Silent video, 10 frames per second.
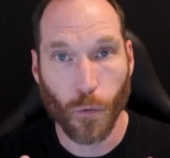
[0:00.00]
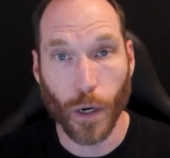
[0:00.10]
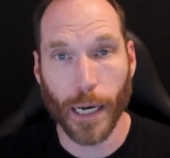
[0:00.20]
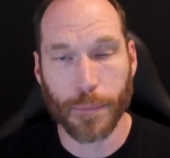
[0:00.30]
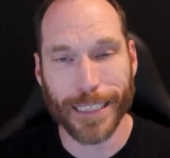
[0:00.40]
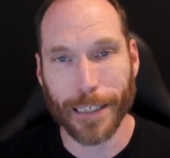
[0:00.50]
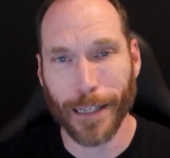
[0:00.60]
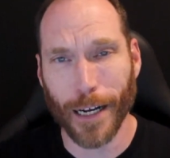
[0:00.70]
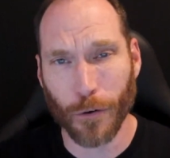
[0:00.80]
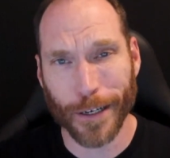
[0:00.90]
What happens in a
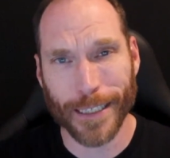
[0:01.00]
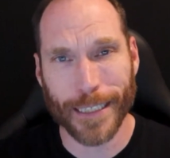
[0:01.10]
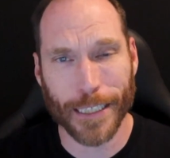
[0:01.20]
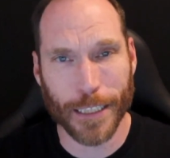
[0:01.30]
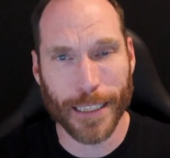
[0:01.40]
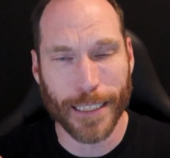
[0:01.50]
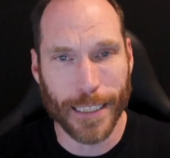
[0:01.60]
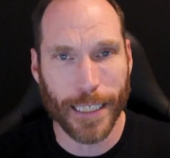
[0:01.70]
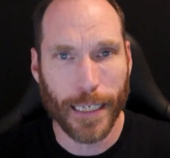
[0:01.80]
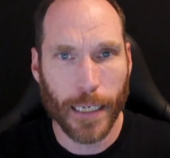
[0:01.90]
lot of organizations I
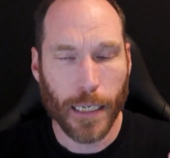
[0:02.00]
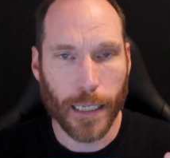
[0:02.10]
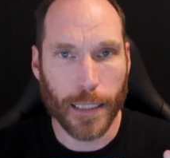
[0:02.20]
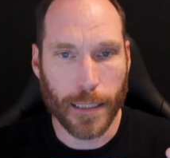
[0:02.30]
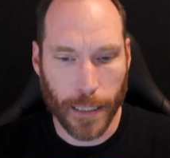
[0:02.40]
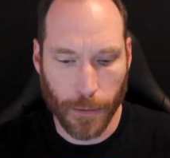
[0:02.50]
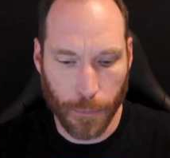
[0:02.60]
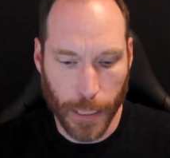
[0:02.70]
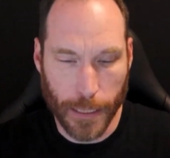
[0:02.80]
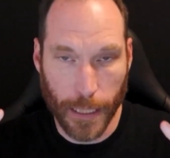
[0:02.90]
see is the
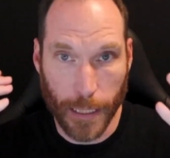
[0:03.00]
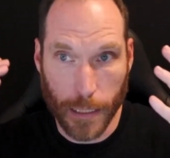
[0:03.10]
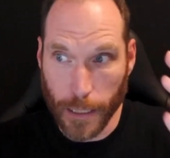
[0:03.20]
company says,